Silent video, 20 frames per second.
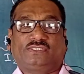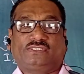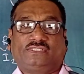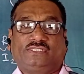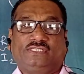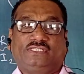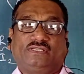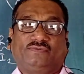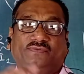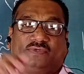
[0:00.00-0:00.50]

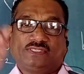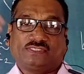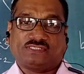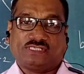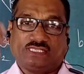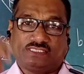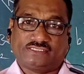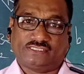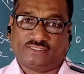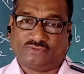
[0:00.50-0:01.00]
in the first
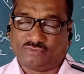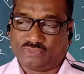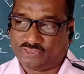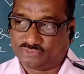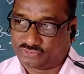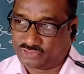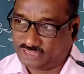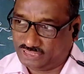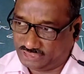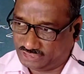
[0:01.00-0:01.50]
lecture we have
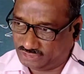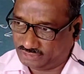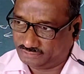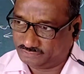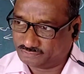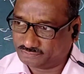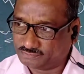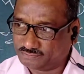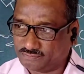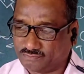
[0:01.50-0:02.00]
studied
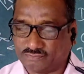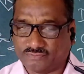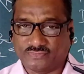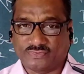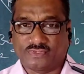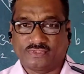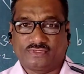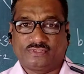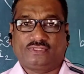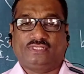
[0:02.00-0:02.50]

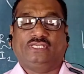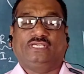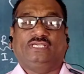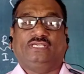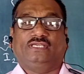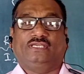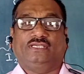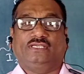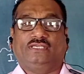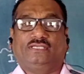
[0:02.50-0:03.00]

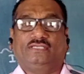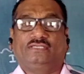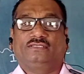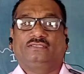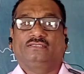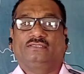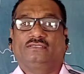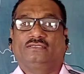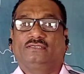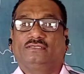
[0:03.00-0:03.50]

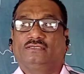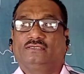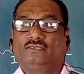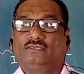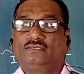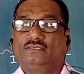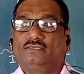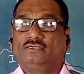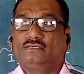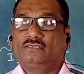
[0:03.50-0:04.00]
the
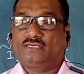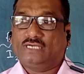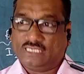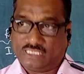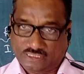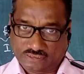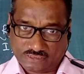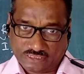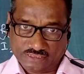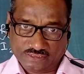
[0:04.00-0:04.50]

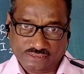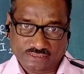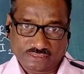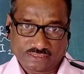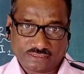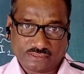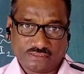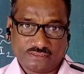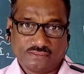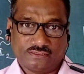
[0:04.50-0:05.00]

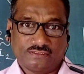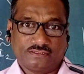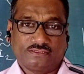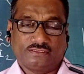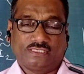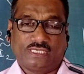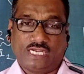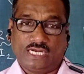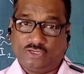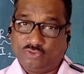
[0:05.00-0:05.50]
conductance
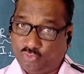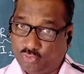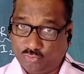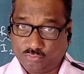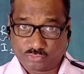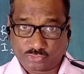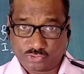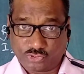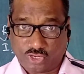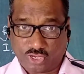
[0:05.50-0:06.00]
and
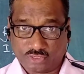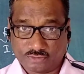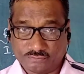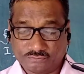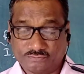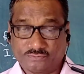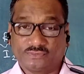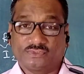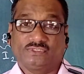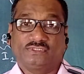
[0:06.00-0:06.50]
Ohm's law.
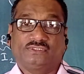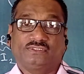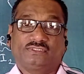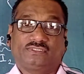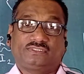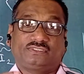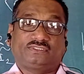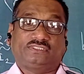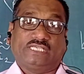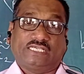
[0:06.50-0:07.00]

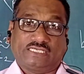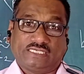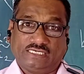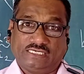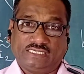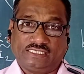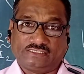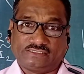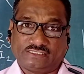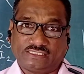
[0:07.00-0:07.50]
Second
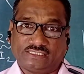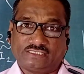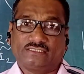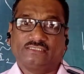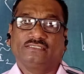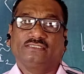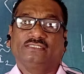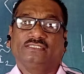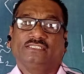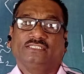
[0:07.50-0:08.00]

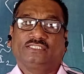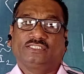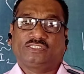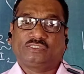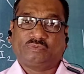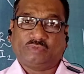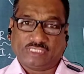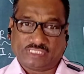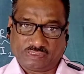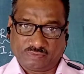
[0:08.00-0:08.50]
lecture,
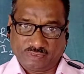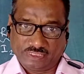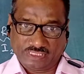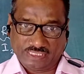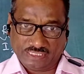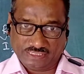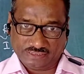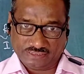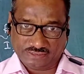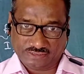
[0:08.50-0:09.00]
specific
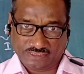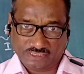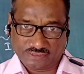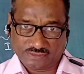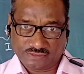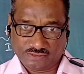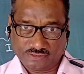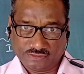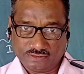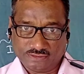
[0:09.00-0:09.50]

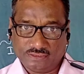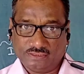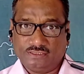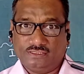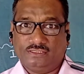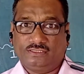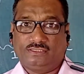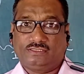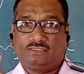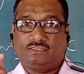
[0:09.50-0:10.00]
resistance.
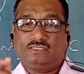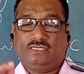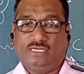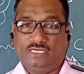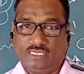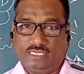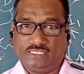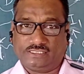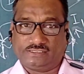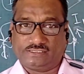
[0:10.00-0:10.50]

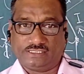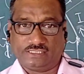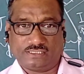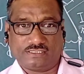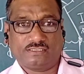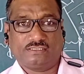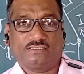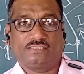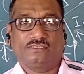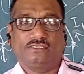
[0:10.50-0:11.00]
Third
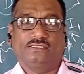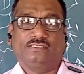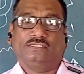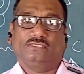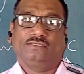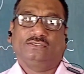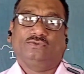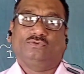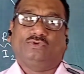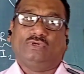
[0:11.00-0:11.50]
lecture,
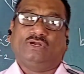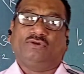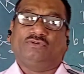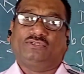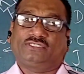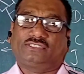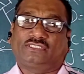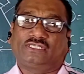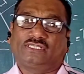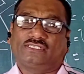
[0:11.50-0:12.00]
we have
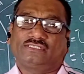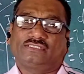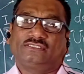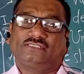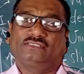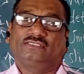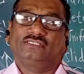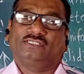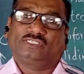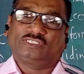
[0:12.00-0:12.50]

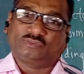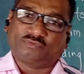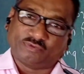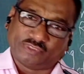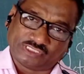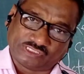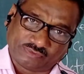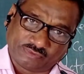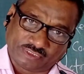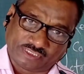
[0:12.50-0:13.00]
discussed
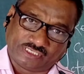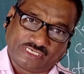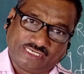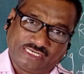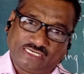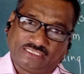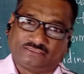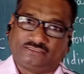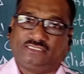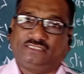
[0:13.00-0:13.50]
specific
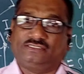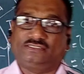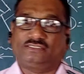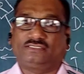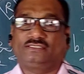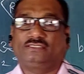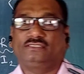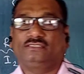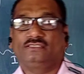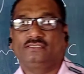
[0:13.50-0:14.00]

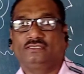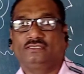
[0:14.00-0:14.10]
conductance.